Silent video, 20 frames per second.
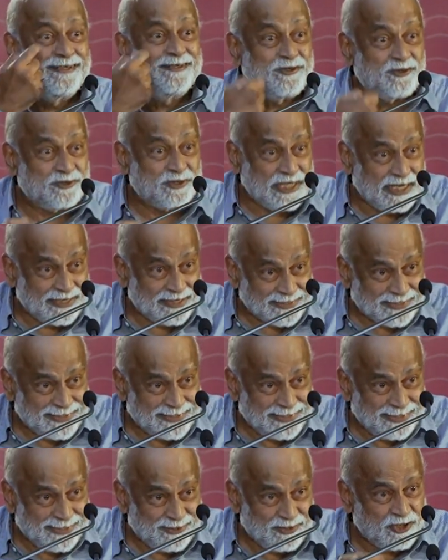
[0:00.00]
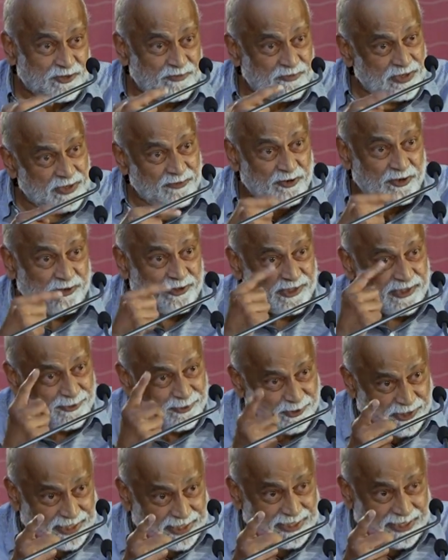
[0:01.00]
to tell us. It's not we want to
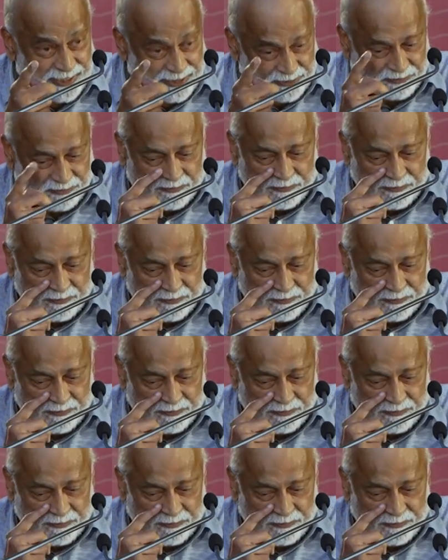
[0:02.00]
tell them.